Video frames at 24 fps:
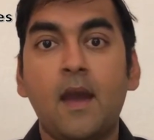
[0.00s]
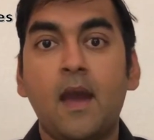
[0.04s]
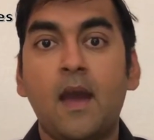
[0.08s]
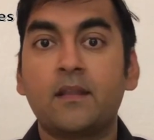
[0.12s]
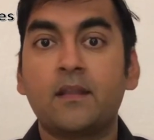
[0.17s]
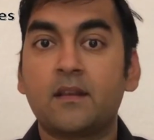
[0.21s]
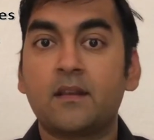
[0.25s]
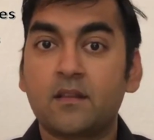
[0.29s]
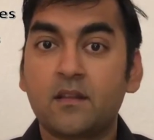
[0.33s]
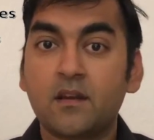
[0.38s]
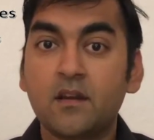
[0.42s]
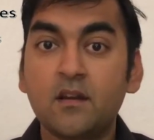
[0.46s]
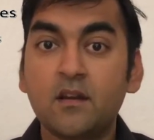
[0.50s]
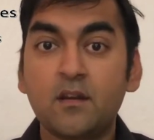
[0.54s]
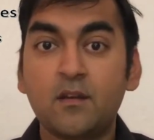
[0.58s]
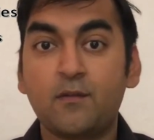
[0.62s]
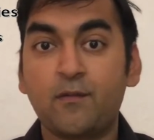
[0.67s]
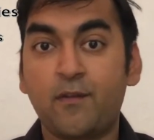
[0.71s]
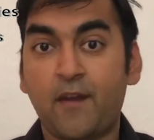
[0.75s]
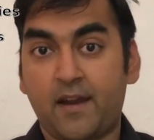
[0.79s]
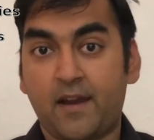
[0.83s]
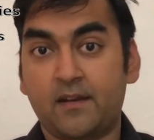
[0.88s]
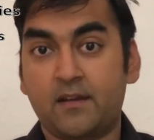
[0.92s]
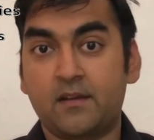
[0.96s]
And the third
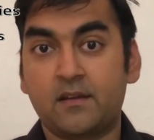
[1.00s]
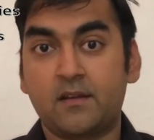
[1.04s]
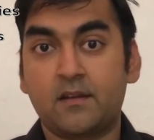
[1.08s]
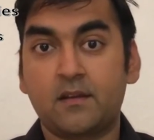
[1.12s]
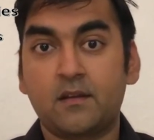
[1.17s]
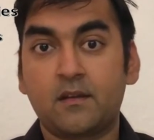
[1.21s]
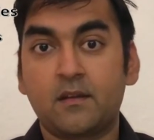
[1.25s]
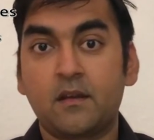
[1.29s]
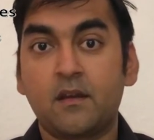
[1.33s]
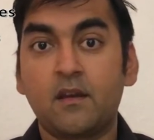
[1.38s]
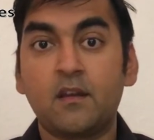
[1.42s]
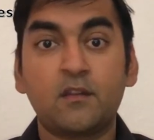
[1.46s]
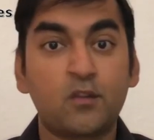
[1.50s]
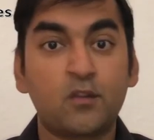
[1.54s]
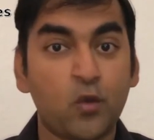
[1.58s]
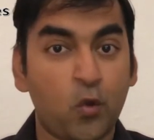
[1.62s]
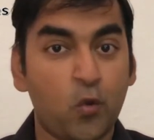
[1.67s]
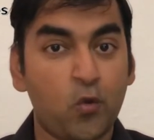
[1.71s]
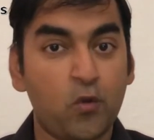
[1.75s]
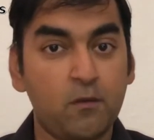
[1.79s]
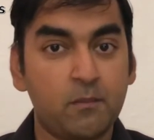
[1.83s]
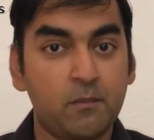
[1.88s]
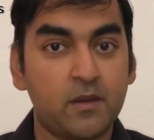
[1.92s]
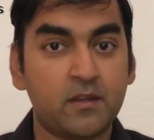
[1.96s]
factor is
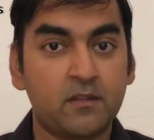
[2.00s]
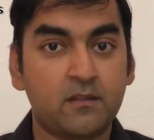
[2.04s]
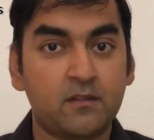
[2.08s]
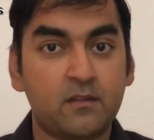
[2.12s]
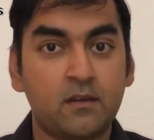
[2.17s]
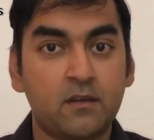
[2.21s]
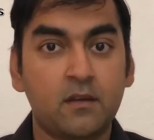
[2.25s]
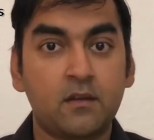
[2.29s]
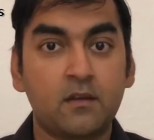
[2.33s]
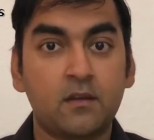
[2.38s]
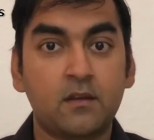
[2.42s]
role-based.